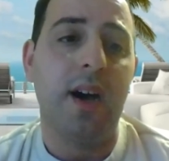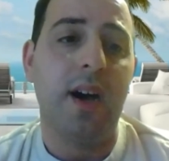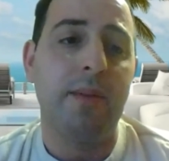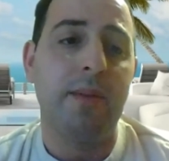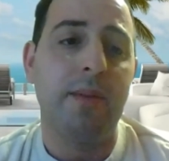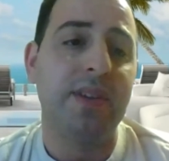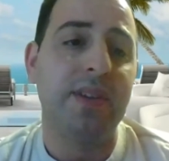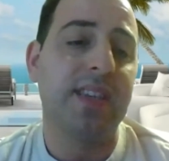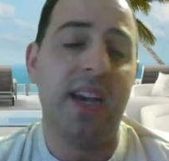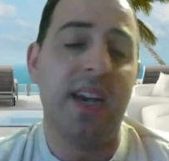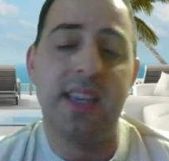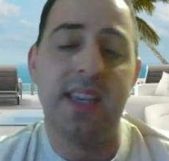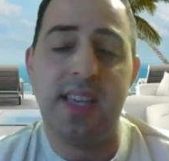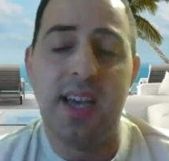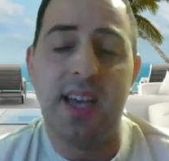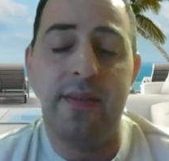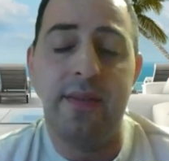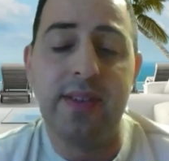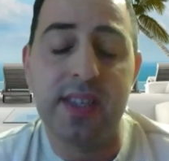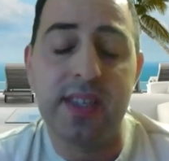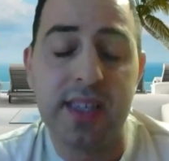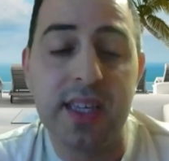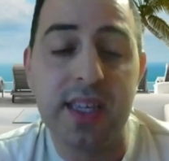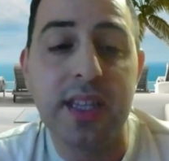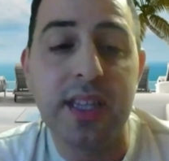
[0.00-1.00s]
besides
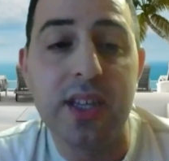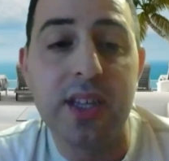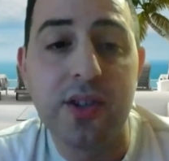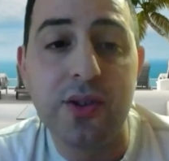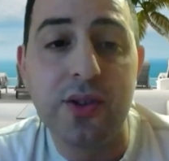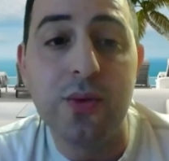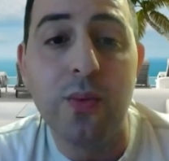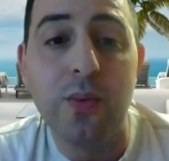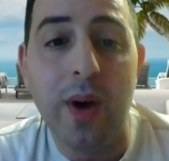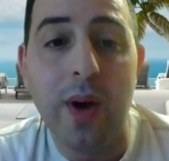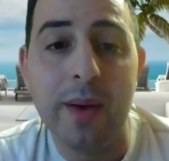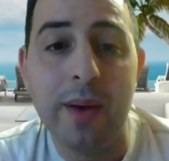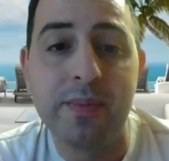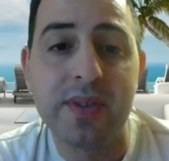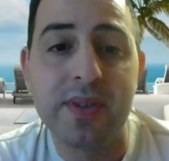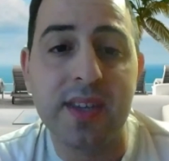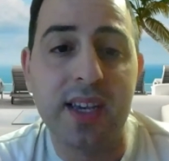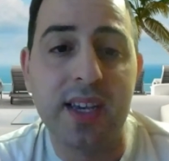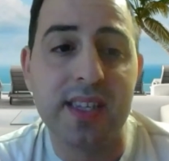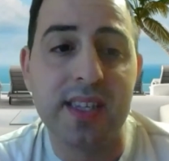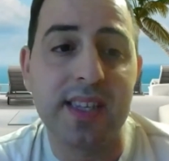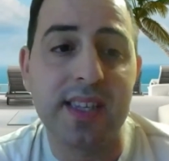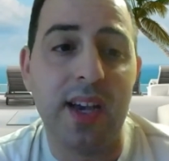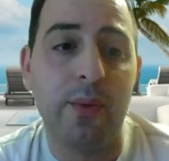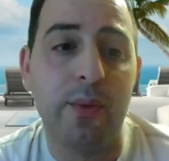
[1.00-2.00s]
obviously the two
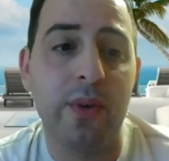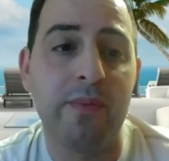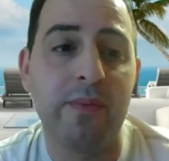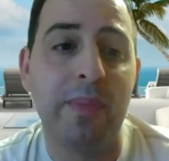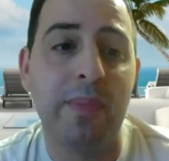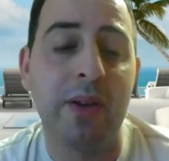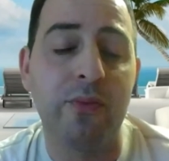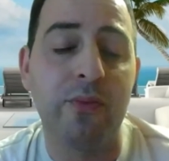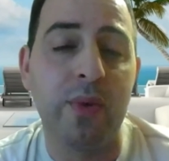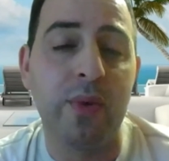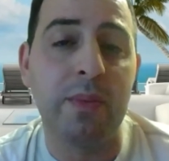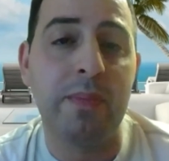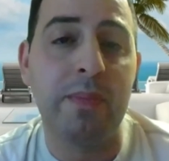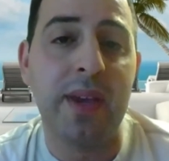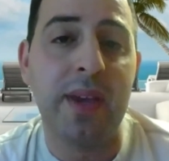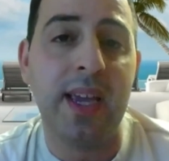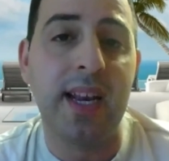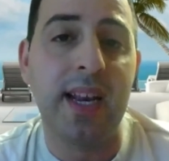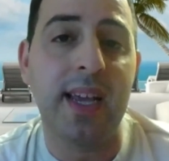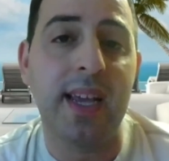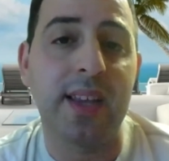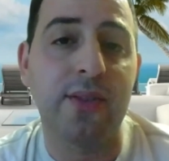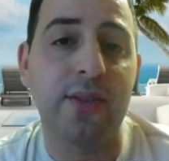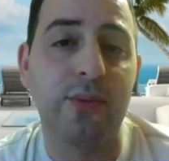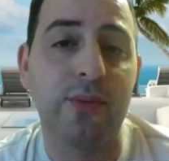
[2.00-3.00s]
websites that we've been
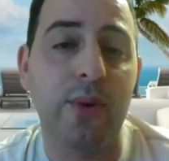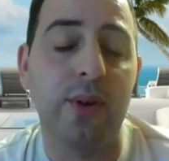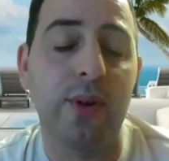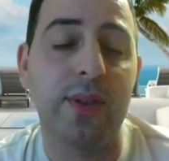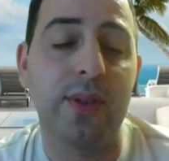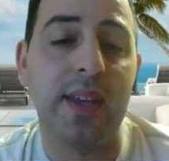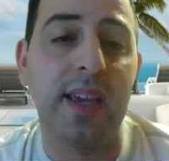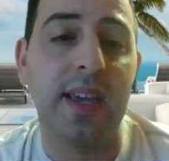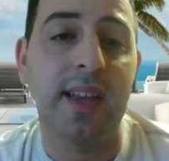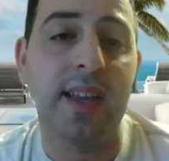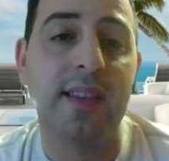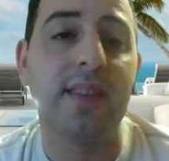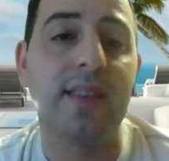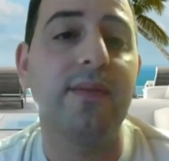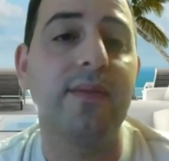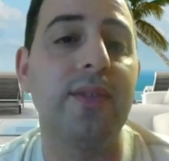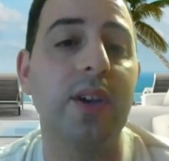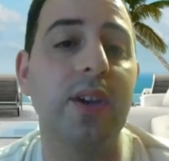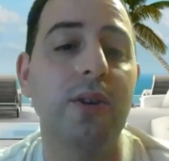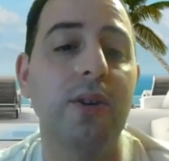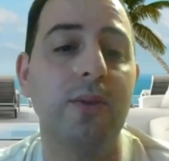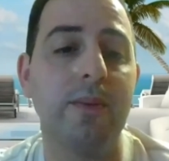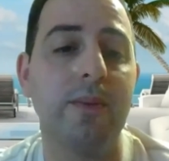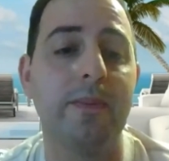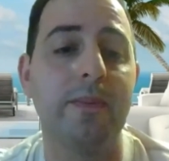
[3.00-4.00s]
repeating throughout the
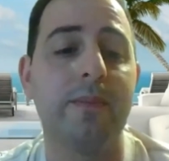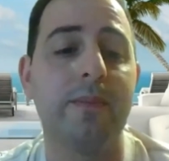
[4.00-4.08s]
interview?